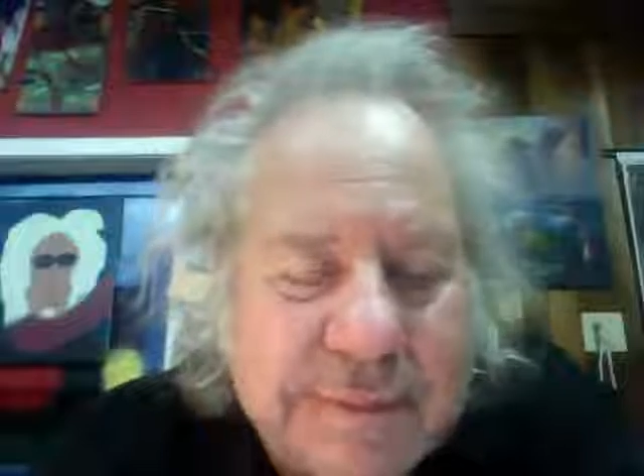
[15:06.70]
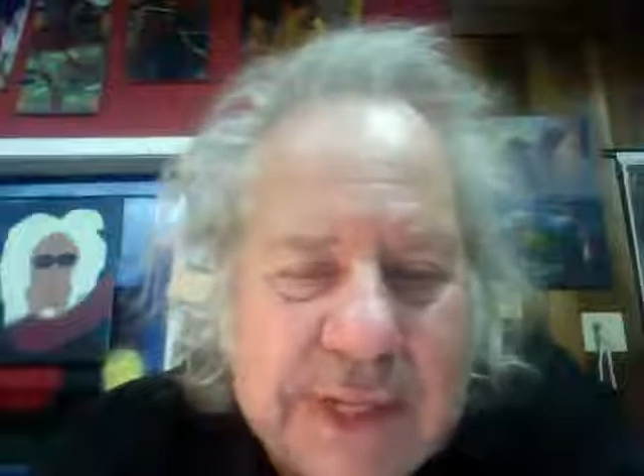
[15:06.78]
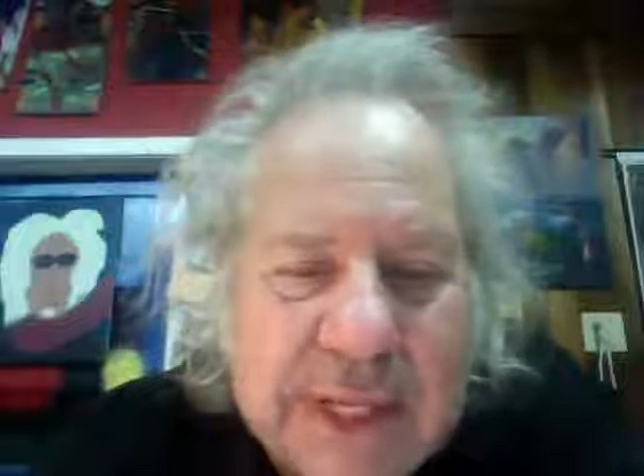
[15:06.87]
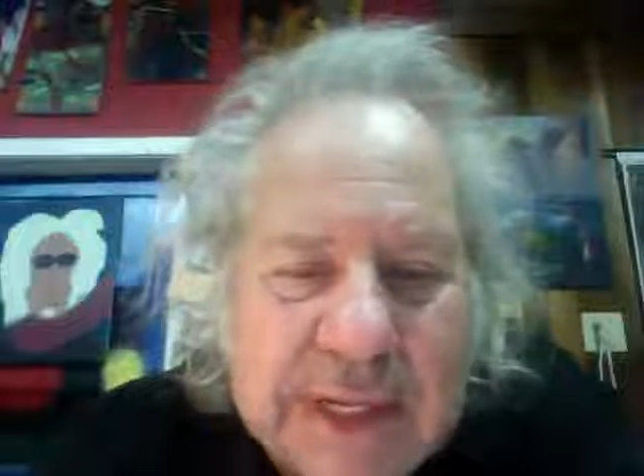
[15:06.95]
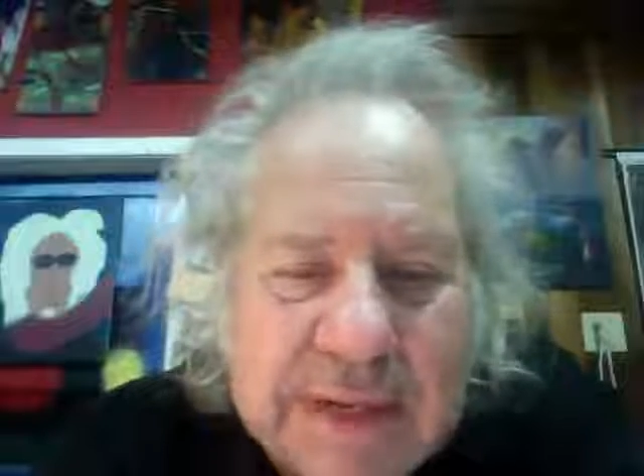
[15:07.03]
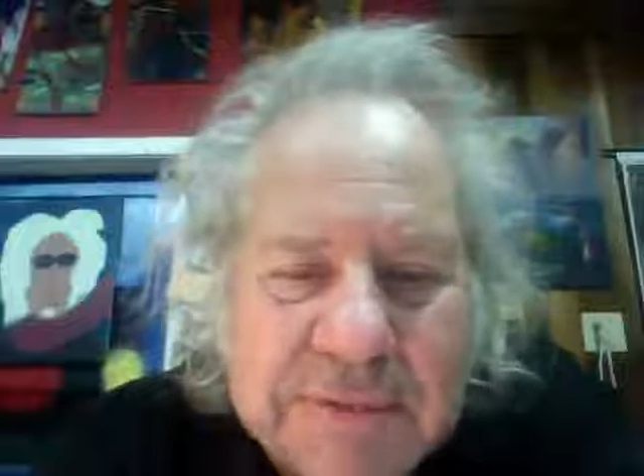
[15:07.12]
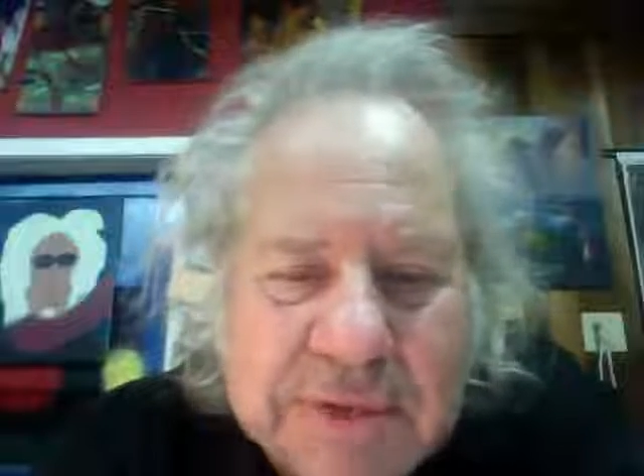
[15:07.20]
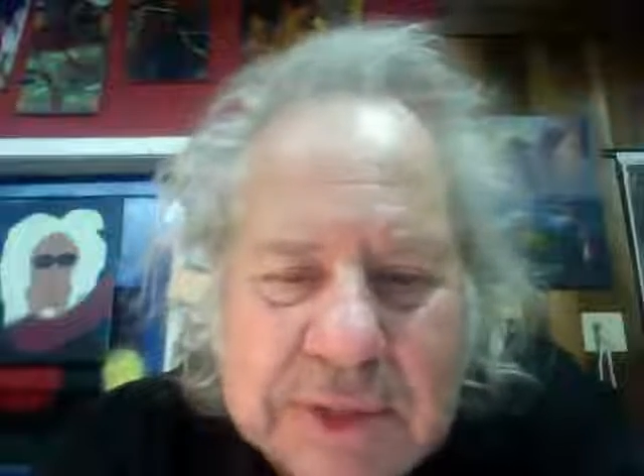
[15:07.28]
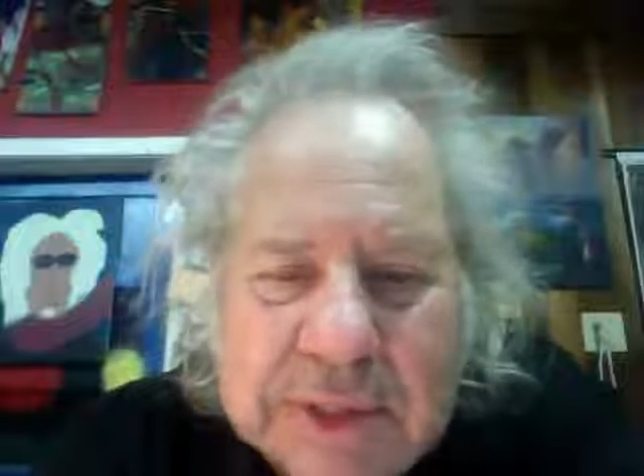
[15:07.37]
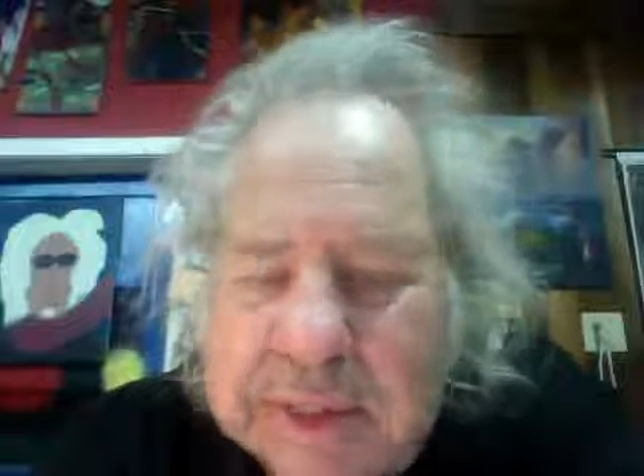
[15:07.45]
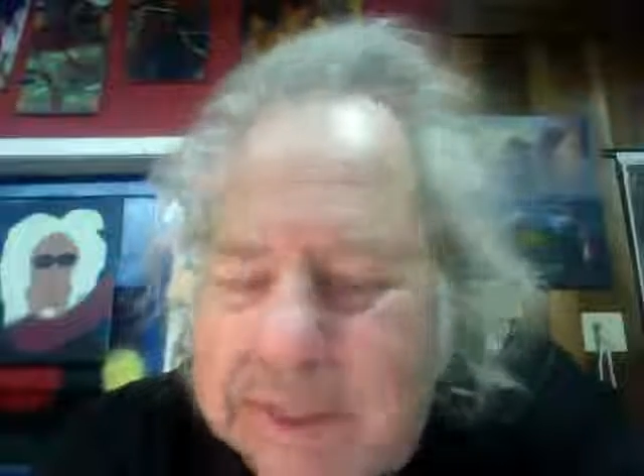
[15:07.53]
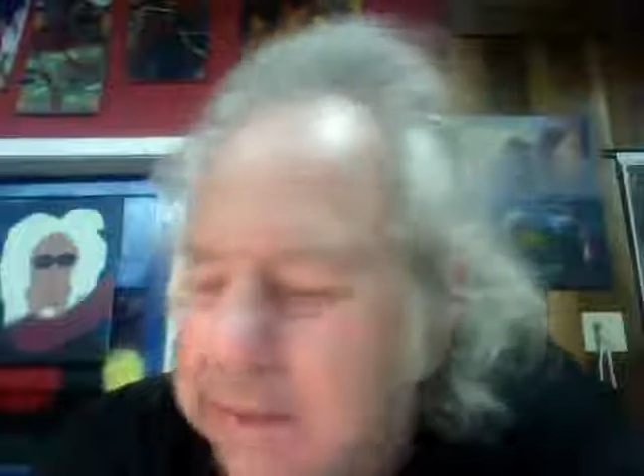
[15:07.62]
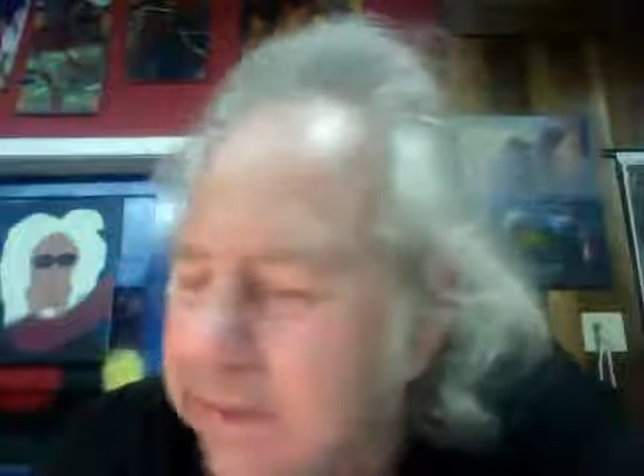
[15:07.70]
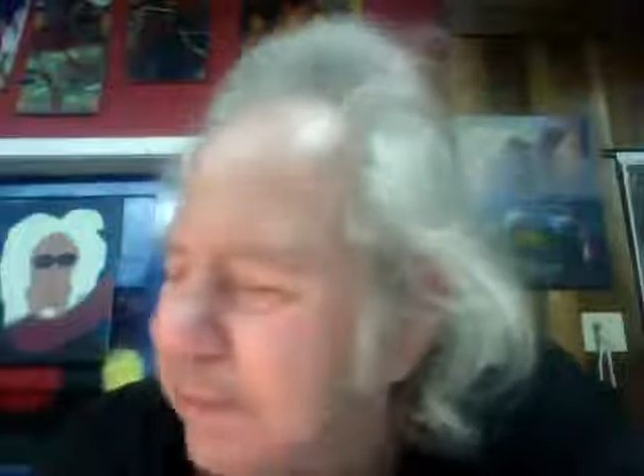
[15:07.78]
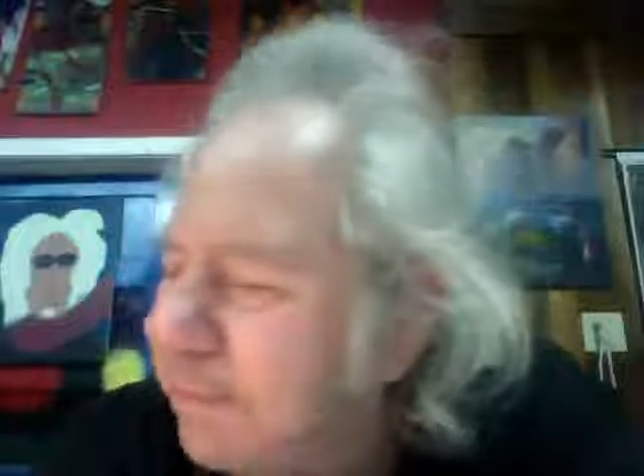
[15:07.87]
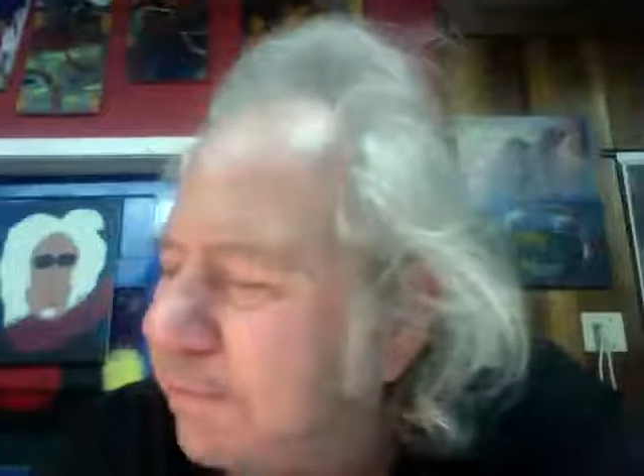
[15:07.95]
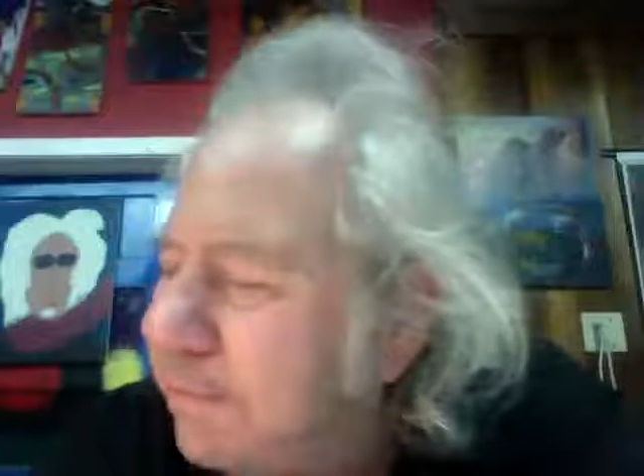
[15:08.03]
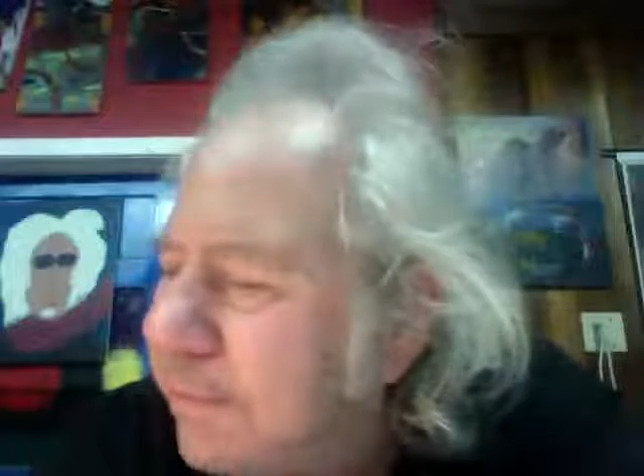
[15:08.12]
That gives you a little hint.
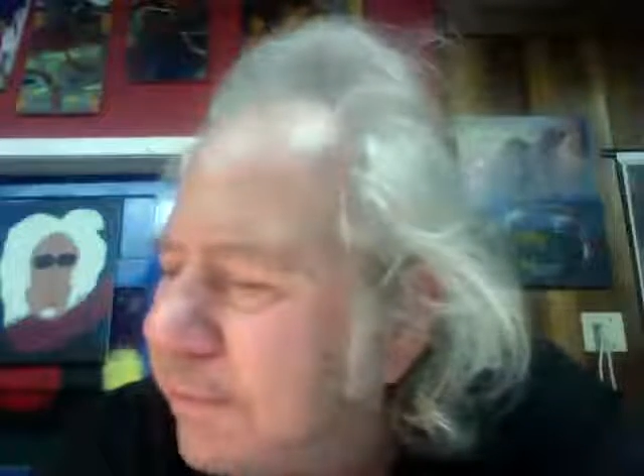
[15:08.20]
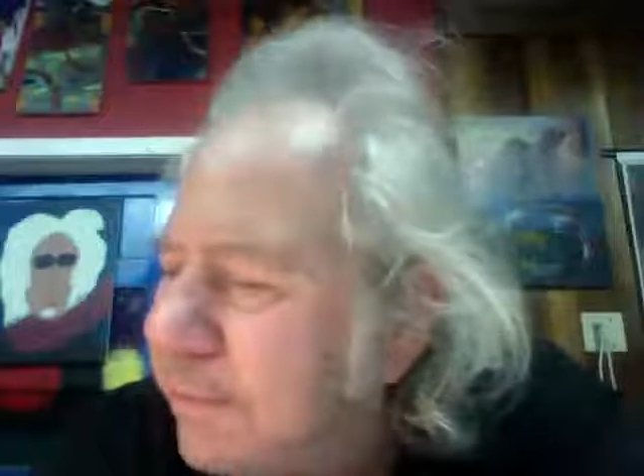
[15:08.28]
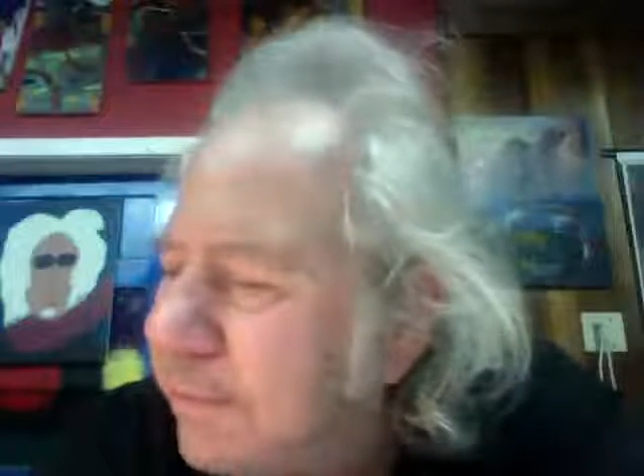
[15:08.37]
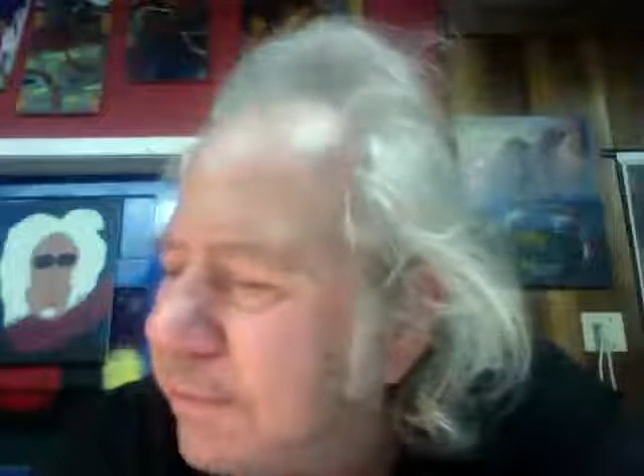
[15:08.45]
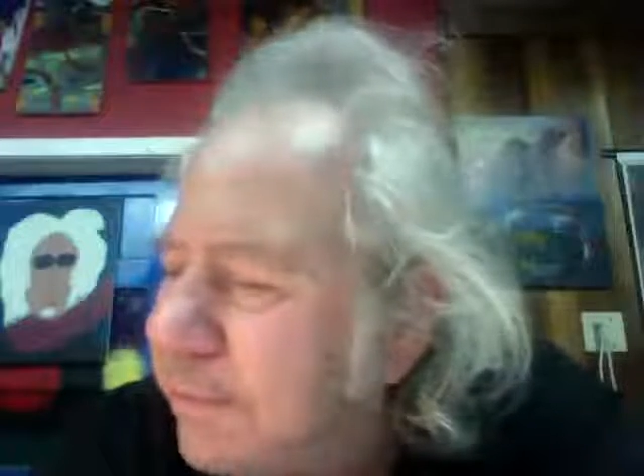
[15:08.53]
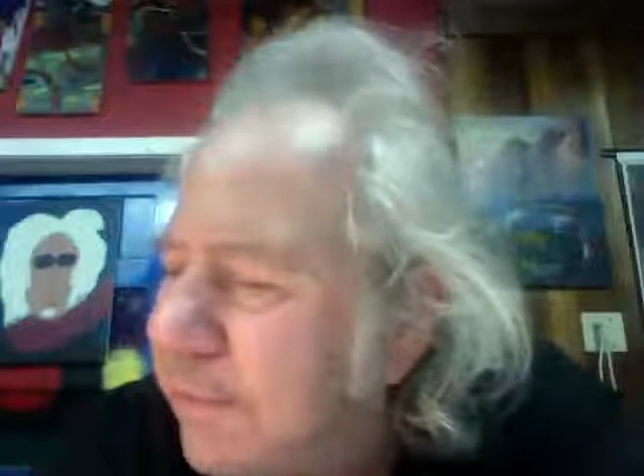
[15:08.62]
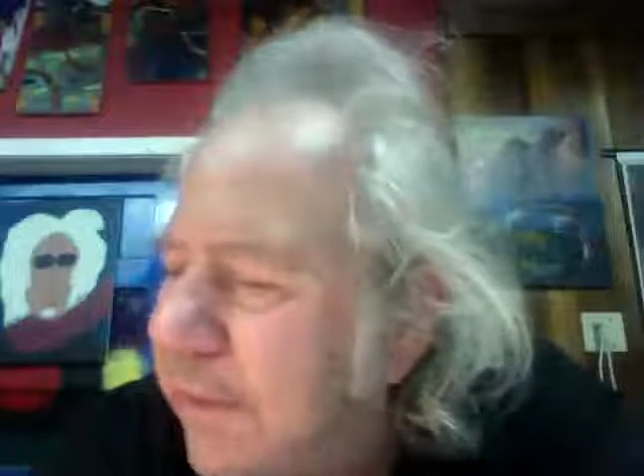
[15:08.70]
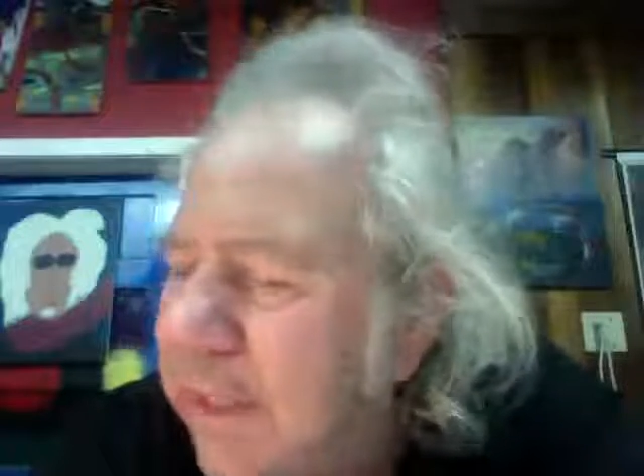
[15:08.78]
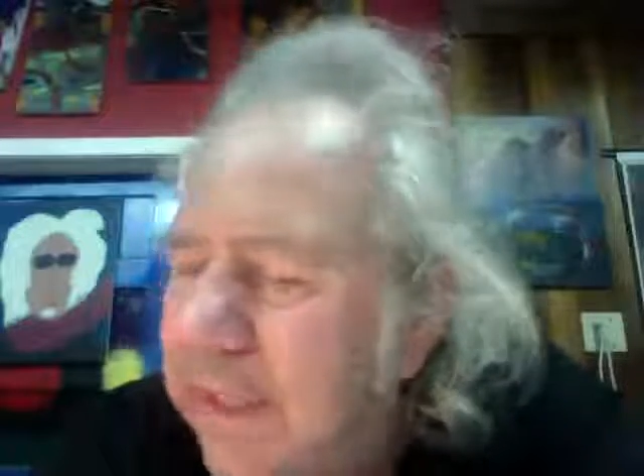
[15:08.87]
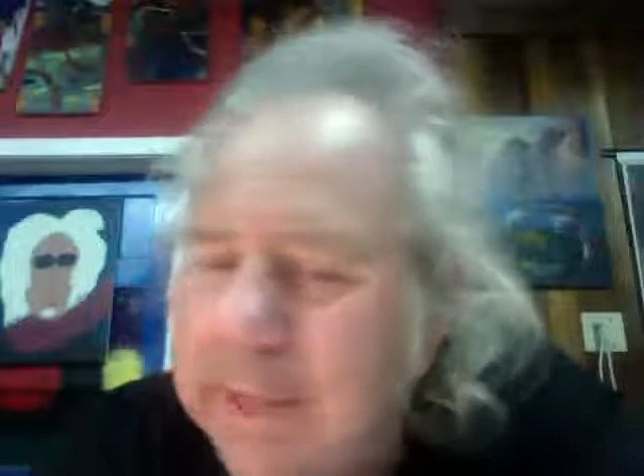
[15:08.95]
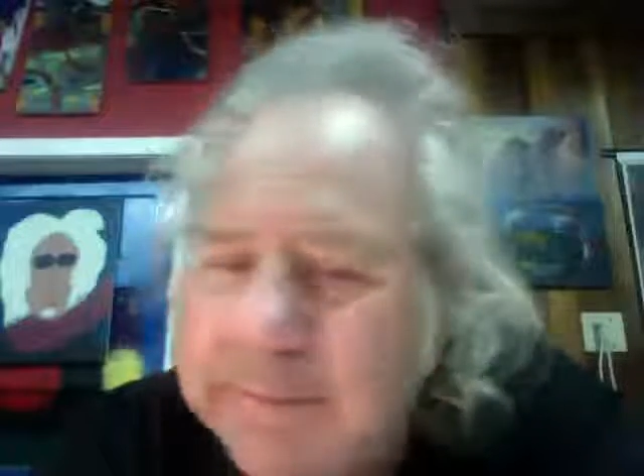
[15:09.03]
And